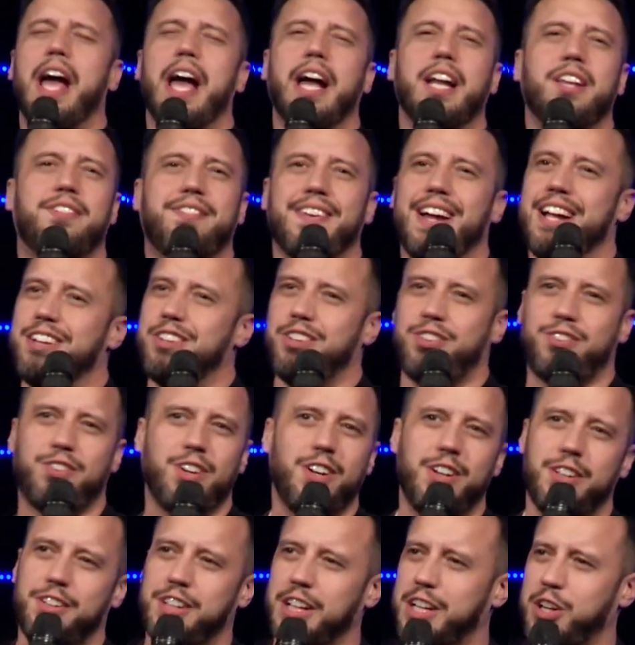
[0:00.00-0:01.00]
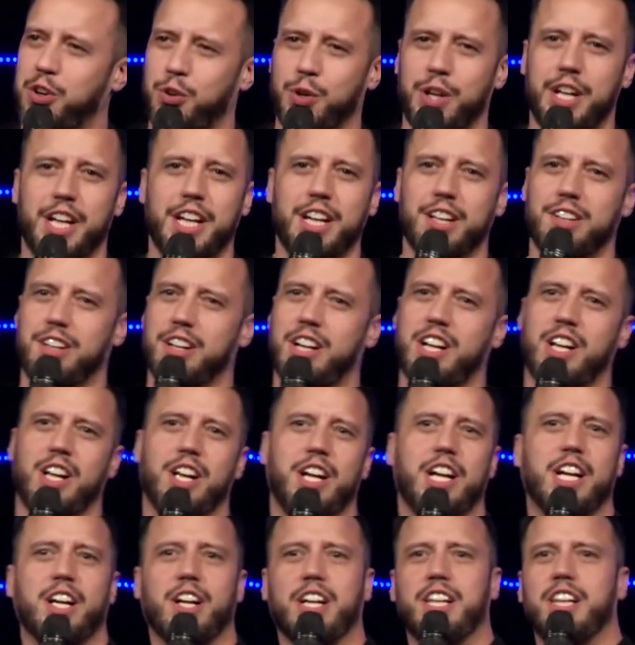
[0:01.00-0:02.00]
And so I just started decreeing and
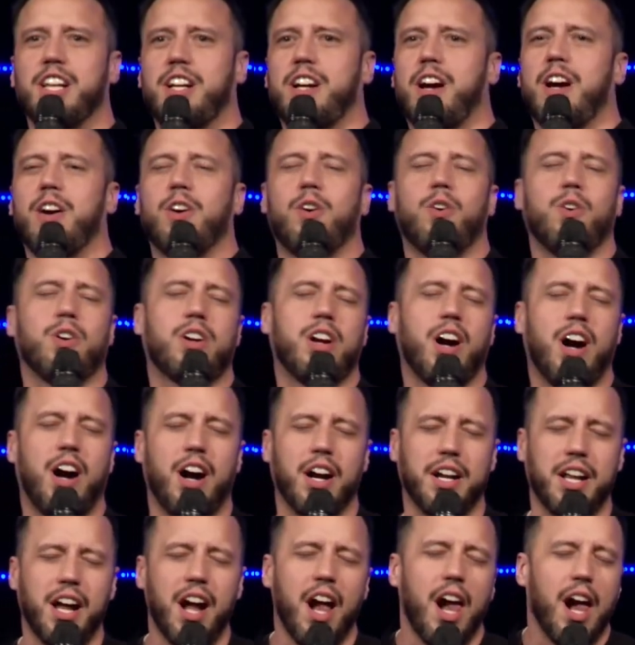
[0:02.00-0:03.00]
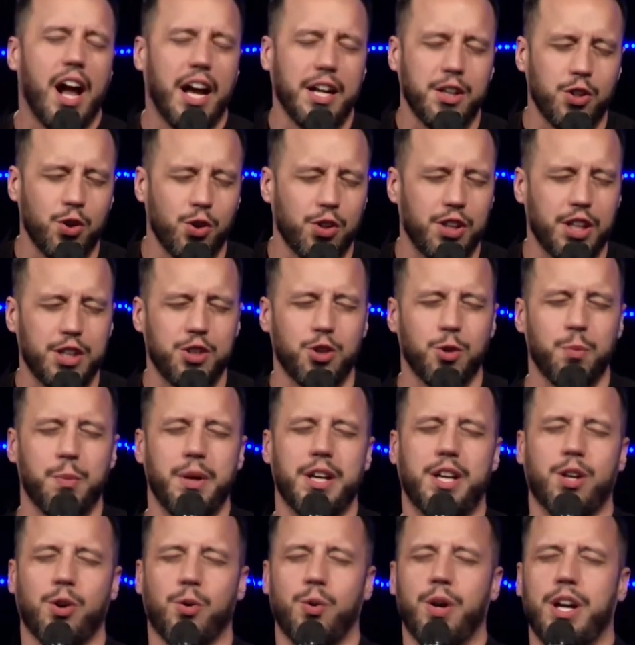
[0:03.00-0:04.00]
declaring in the car, oh God, I know that you'll
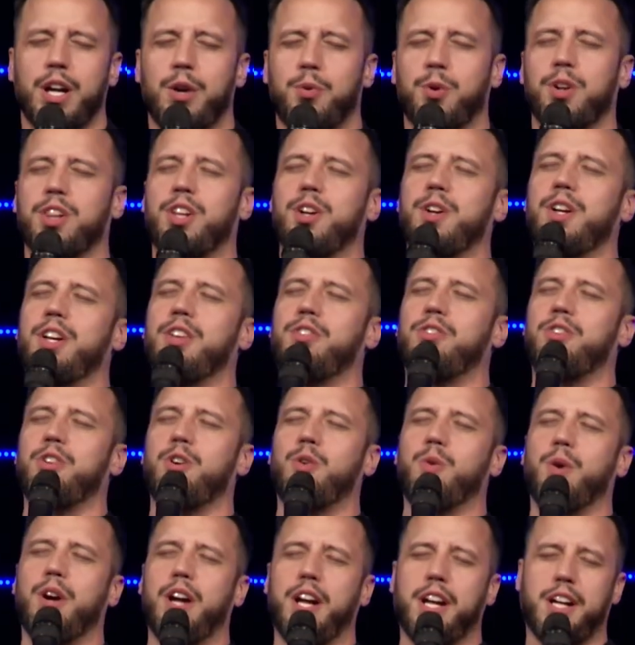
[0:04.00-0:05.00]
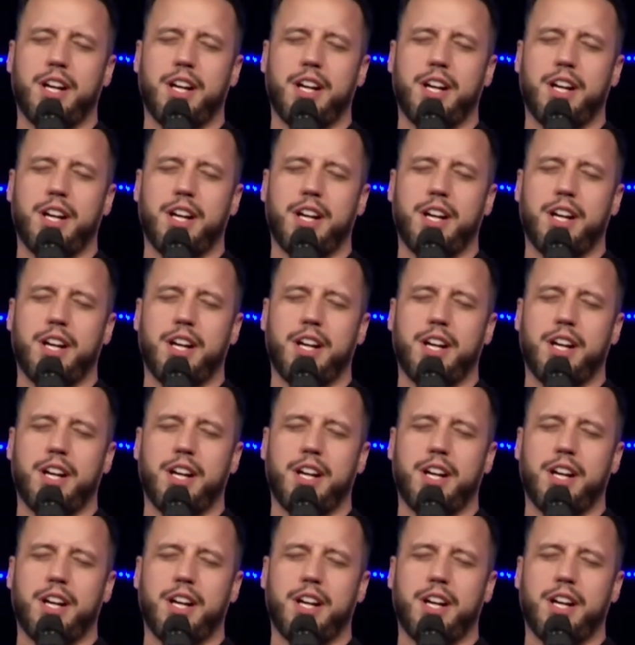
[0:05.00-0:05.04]
make a way where there is no way.